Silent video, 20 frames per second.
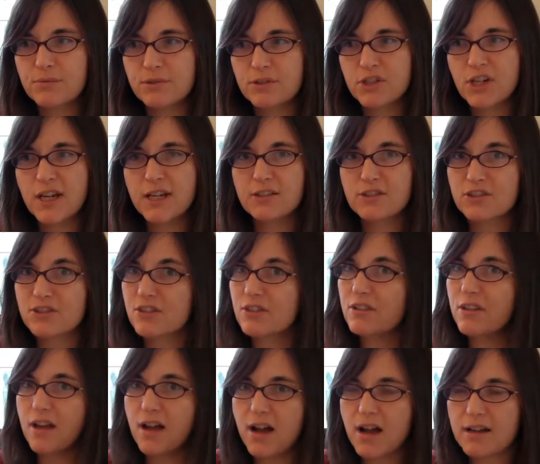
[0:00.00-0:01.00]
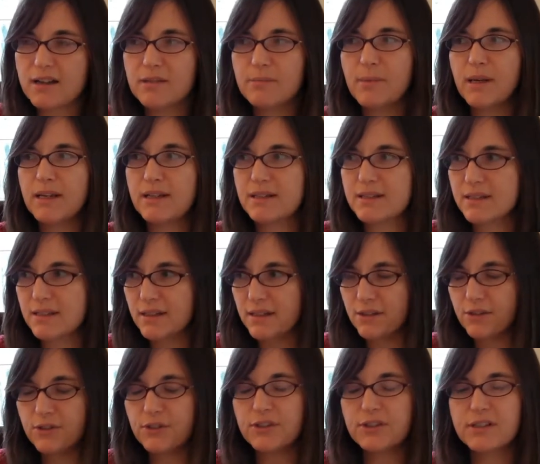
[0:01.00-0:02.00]
changes a lot in medicine
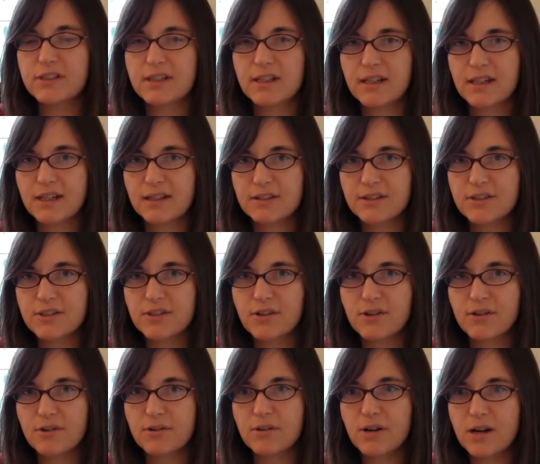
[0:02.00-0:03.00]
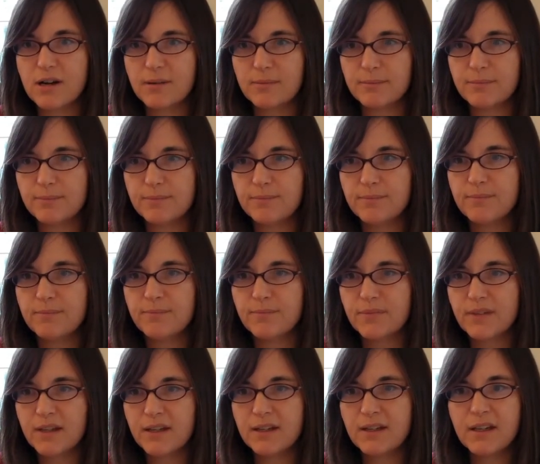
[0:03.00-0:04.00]
and nursing, and so
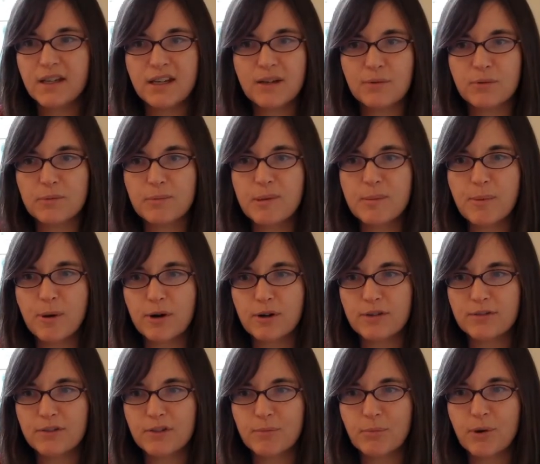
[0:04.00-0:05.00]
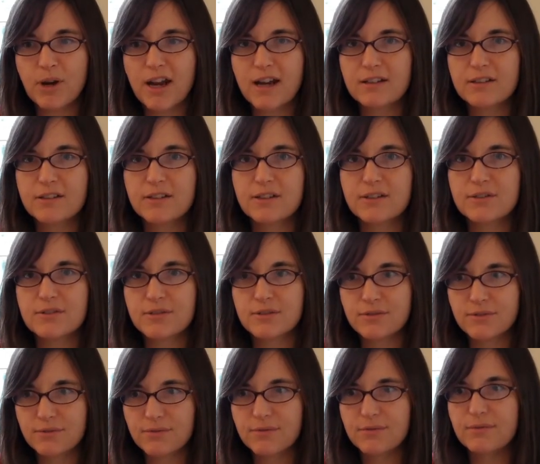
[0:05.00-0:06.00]
it will be part of your practice
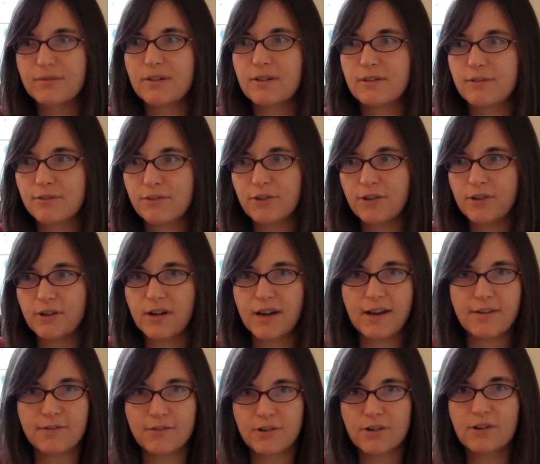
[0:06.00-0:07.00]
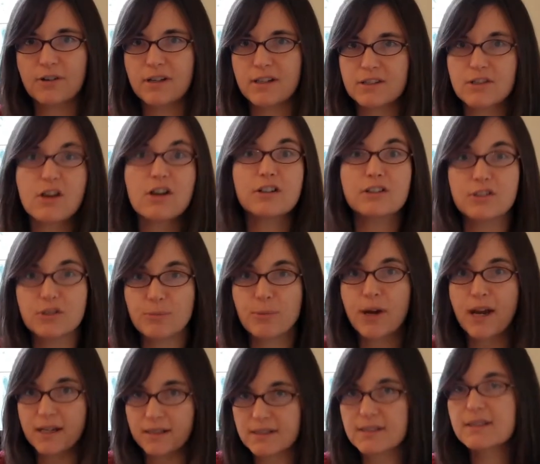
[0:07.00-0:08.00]
forever, as long as you're
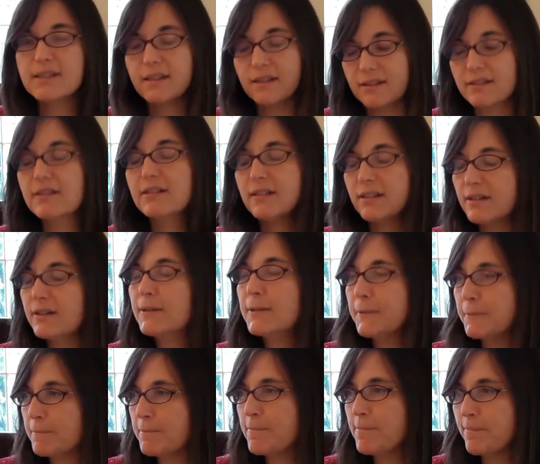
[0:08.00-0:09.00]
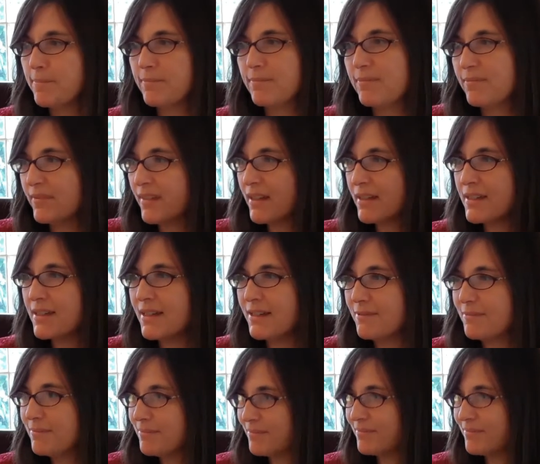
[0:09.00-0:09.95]
practicing. That's it.